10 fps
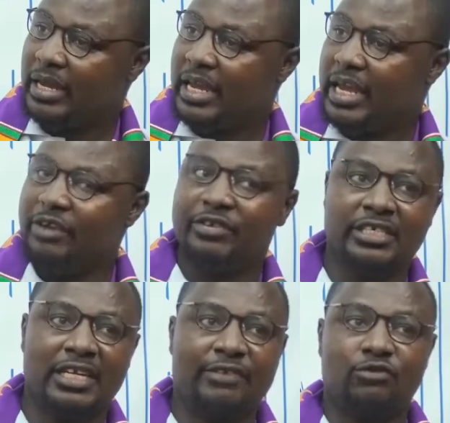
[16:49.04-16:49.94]
If it is
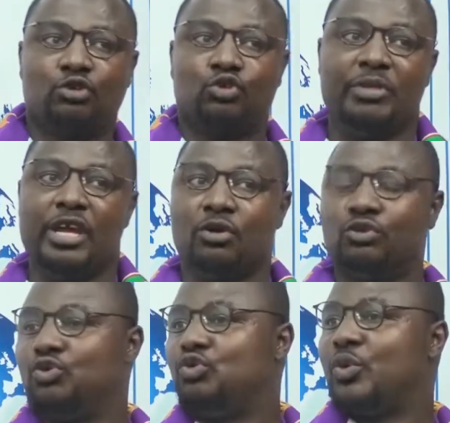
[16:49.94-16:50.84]
left onto me alone to
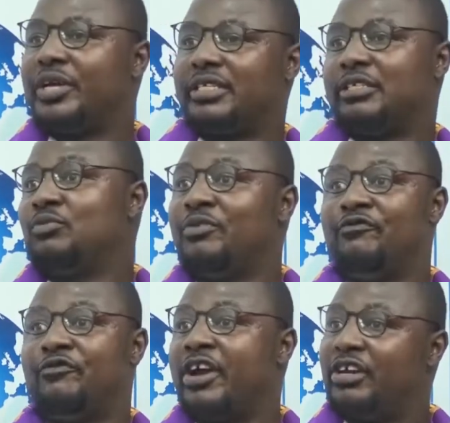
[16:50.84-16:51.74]
do it, it will be
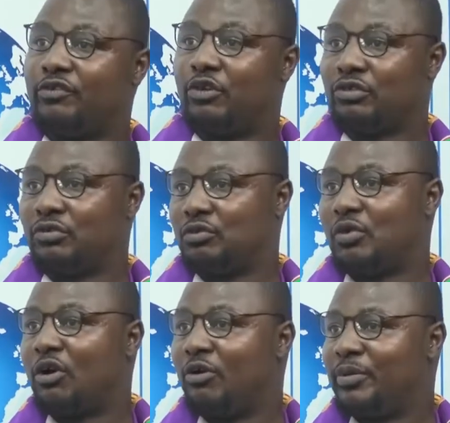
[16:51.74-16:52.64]
very difficult to
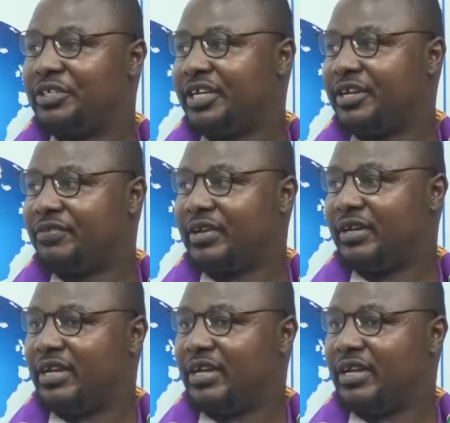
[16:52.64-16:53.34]
accomplish anything.